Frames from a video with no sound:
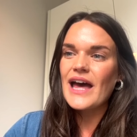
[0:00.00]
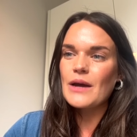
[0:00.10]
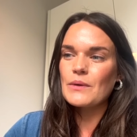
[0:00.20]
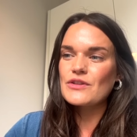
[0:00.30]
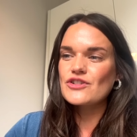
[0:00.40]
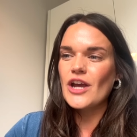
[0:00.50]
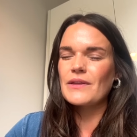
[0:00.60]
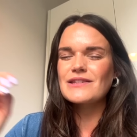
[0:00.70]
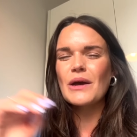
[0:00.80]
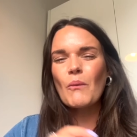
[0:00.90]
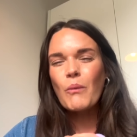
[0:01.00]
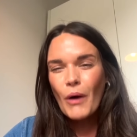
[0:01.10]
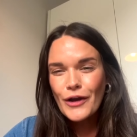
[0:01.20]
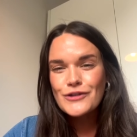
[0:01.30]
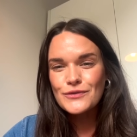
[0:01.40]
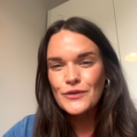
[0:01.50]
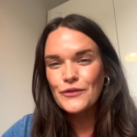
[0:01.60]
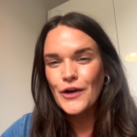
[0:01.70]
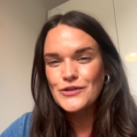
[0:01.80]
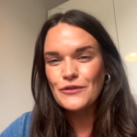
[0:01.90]
there with show, and there's that wonderful
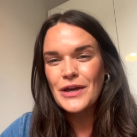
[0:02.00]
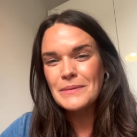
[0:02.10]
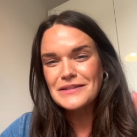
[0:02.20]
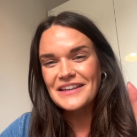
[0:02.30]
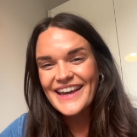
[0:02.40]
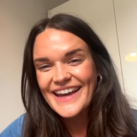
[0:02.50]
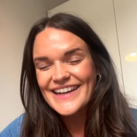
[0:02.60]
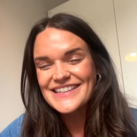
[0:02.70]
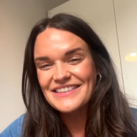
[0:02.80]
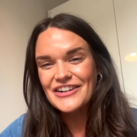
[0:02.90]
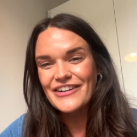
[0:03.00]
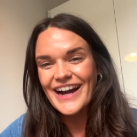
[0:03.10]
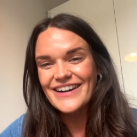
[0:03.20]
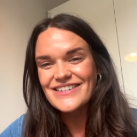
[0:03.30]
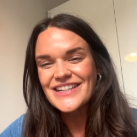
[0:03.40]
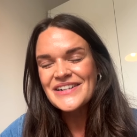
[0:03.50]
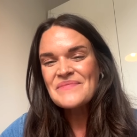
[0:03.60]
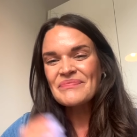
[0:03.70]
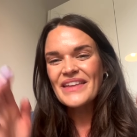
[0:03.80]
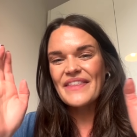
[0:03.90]
photo of him as a kid in the crowd,
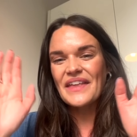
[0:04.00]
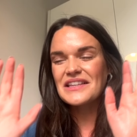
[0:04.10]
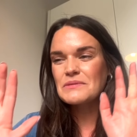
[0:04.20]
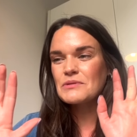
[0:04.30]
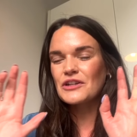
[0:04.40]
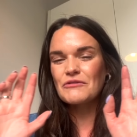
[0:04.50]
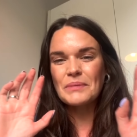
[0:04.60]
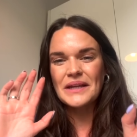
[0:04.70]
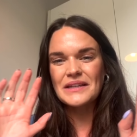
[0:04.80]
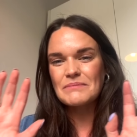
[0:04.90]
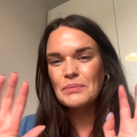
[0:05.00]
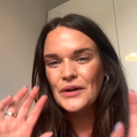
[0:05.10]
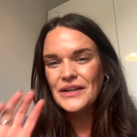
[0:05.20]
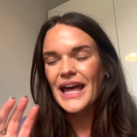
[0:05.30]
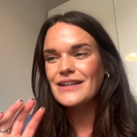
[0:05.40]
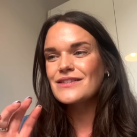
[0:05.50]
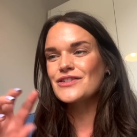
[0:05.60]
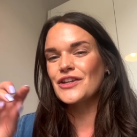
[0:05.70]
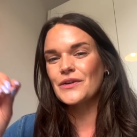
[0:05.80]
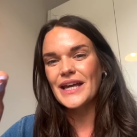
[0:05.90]
and then it's sort of been put
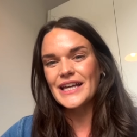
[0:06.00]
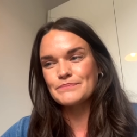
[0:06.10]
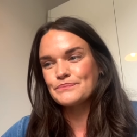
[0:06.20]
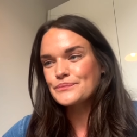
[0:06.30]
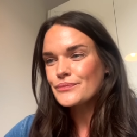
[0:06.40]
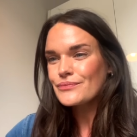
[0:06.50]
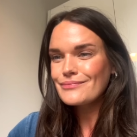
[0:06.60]
next to him